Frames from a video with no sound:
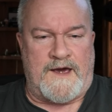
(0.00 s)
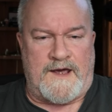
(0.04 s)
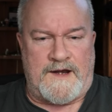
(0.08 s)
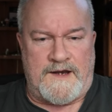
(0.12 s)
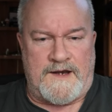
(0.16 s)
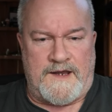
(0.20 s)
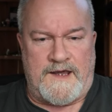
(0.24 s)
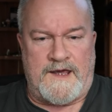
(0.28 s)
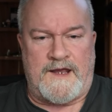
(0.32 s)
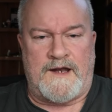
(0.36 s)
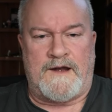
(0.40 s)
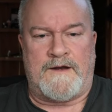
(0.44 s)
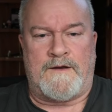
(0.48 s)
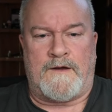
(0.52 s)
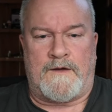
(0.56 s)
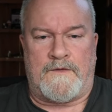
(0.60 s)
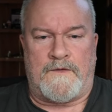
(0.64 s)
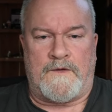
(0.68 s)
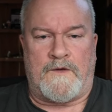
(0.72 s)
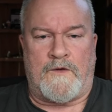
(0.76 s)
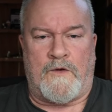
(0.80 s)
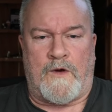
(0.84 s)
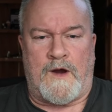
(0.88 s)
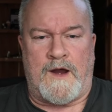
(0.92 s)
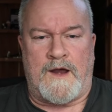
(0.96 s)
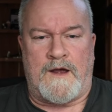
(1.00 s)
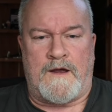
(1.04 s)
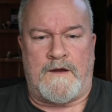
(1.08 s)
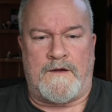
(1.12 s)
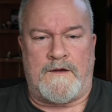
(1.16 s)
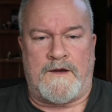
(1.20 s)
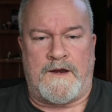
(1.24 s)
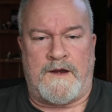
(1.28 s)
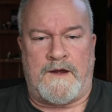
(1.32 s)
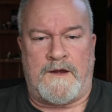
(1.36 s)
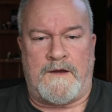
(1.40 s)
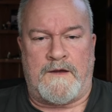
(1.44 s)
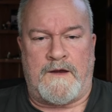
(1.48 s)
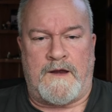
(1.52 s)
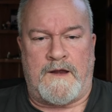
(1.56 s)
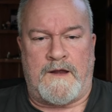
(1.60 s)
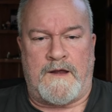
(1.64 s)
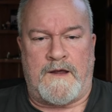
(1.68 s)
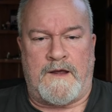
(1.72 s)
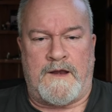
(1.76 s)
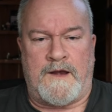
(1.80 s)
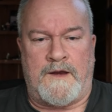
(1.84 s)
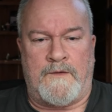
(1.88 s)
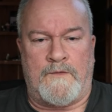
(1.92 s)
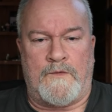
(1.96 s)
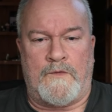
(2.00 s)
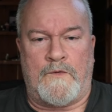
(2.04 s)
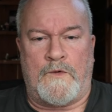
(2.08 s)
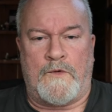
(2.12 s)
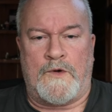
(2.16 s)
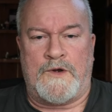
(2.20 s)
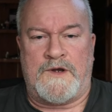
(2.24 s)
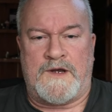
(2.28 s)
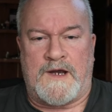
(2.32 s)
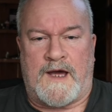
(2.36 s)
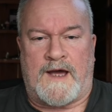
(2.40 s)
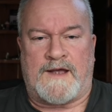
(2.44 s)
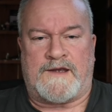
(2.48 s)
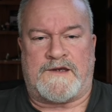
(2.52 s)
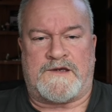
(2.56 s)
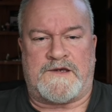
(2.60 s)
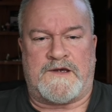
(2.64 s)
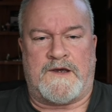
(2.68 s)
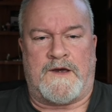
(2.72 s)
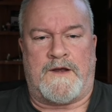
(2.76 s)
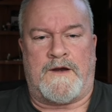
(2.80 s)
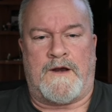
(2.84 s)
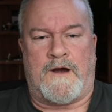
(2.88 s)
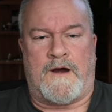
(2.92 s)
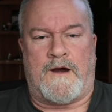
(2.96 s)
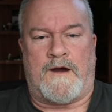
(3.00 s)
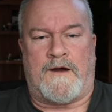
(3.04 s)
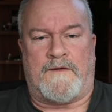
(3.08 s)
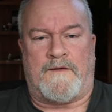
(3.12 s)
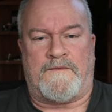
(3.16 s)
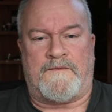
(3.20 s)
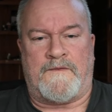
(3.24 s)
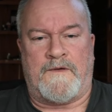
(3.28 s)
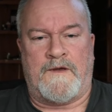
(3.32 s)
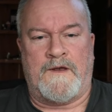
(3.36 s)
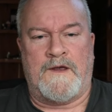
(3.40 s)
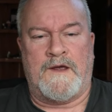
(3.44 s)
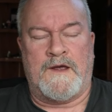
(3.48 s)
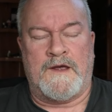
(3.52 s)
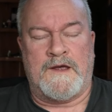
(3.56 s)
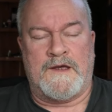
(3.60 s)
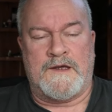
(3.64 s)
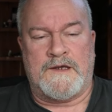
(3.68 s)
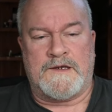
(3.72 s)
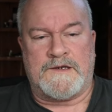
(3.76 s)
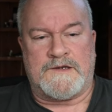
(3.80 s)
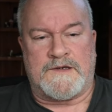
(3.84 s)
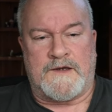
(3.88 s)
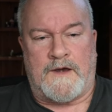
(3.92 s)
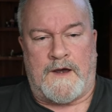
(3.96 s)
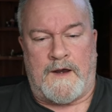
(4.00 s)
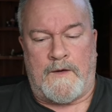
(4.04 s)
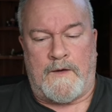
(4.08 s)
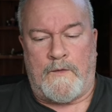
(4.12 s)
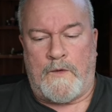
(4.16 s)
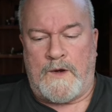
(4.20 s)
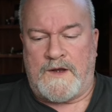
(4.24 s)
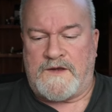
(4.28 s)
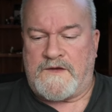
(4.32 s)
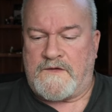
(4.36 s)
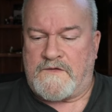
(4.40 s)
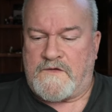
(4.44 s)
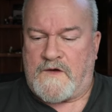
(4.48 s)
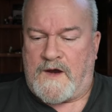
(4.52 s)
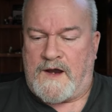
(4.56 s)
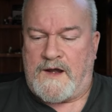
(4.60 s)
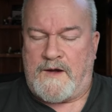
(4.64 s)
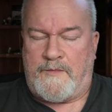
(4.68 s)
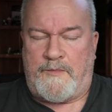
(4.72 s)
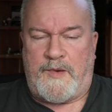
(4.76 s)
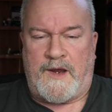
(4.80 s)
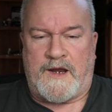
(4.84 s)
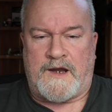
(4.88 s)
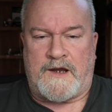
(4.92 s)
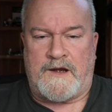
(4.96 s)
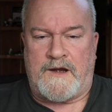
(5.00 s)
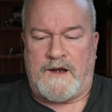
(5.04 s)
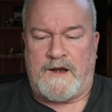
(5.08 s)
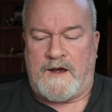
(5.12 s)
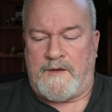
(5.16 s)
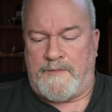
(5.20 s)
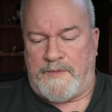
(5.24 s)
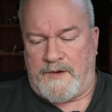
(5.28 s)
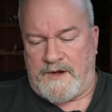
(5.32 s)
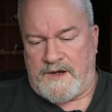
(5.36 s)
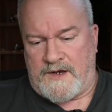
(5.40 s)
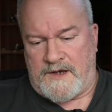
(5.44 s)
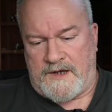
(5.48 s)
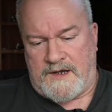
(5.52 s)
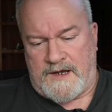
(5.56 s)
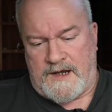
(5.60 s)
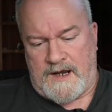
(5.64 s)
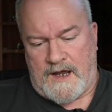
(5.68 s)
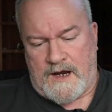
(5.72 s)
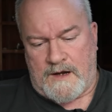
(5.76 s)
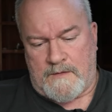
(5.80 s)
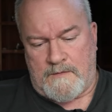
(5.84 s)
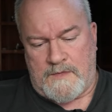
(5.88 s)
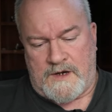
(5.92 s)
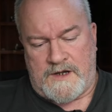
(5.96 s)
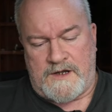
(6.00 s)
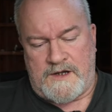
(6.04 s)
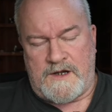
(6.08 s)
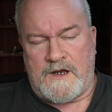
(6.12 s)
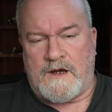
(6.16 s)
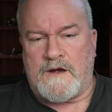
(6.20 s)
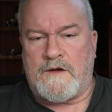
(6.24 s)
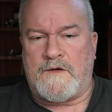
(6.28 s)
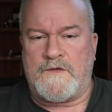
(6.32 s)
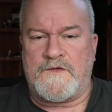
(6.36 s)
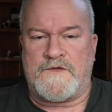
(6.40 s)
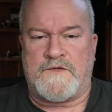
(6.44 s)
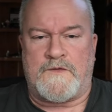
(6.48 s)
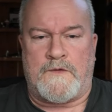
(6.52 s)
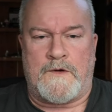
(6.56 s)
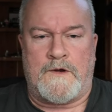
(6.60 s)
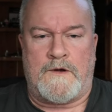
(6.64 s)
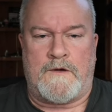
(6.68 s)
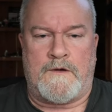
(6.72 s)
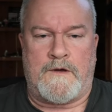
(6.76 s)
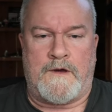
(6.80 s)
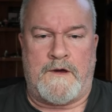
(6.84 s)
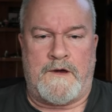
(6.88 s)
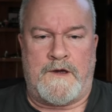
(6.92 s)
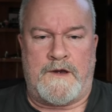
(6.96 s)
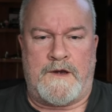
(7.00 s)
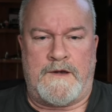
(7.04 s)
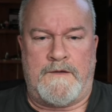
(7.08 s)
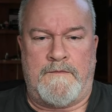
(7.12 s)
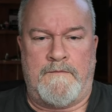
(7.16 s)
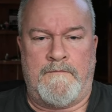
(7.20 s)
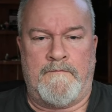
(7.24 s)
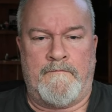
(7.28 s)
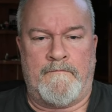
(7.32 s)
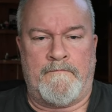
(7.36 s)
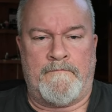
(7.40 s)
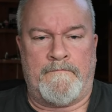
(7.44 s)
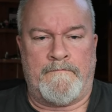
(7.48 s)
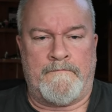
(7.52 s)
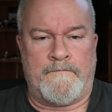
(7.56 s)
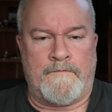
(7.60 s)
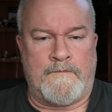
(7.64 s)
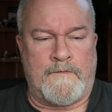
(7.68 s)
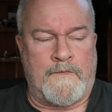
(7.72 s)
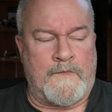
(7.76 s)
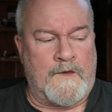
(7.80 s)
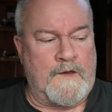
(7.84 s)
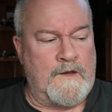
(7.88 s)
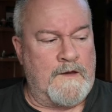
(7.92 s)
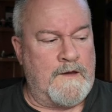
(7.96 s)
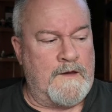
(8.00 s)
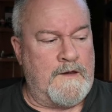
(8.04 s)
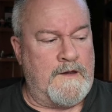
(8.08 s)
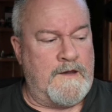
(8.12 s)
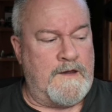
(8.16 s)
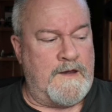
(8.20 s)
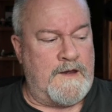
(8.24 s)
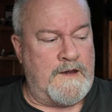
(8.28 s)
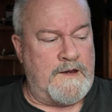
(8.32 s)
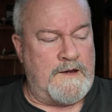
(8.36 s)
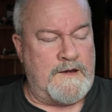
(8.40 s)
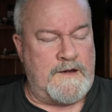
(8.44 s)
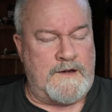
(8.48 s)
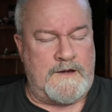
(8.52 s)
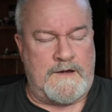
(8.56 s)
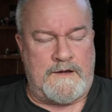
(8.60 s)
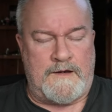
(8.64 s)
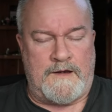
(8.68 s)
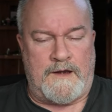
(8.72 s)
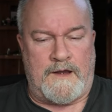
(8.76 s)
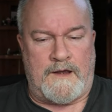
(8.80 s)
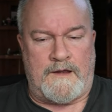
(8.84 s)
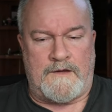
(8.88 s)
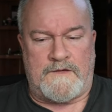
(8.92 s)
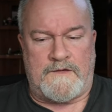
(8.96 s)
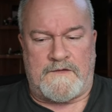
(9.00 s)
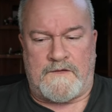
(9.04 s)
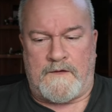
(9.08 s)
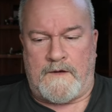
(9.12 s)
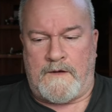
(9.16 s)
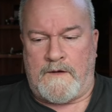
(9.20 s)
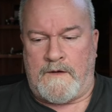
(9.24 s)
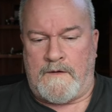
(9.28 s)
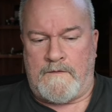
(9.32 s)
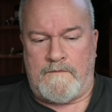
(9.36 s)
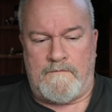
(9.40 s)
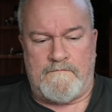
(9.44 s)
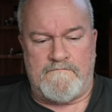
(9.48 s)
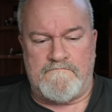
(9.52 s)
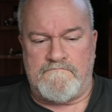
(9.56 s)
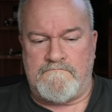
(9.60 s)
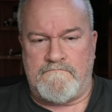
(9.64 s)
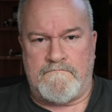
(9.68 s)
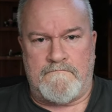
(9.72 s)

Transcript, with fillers: out how to get it on the ground, and, and it would not shut off. So I went to try to pick it up, and it knocked my knuckles real good. And yeah, so